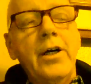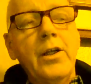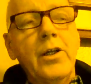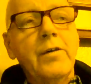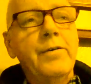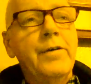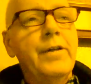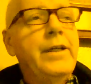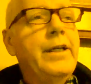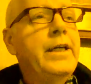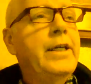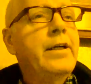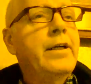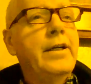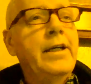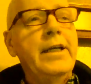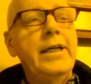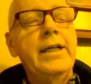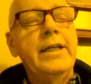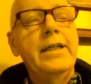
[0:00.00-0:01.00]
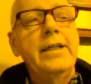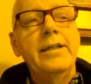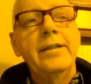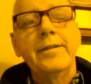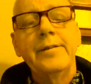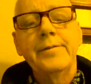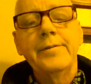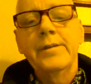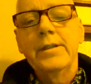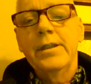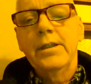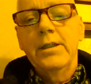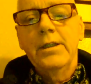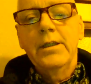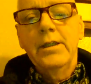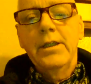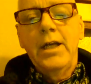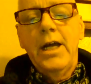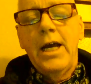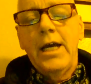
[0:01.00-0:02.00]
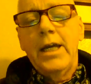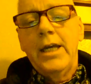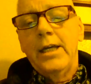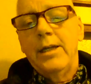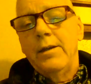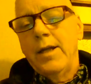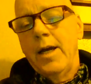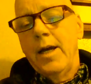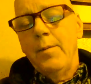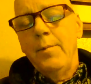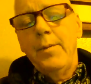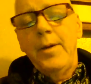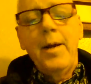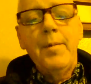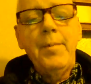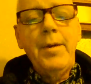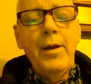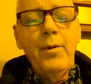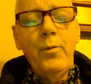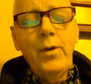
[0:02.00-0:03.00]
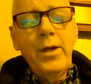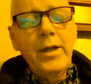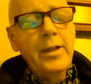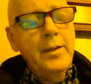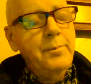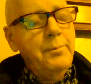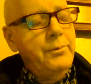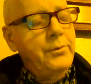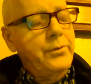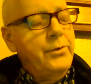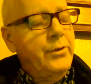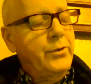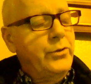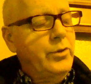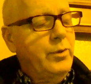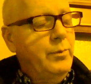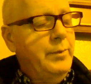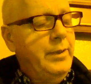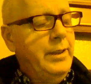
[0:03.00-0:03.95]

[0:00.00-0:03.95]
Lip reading: all over the internet. I'm on one of the social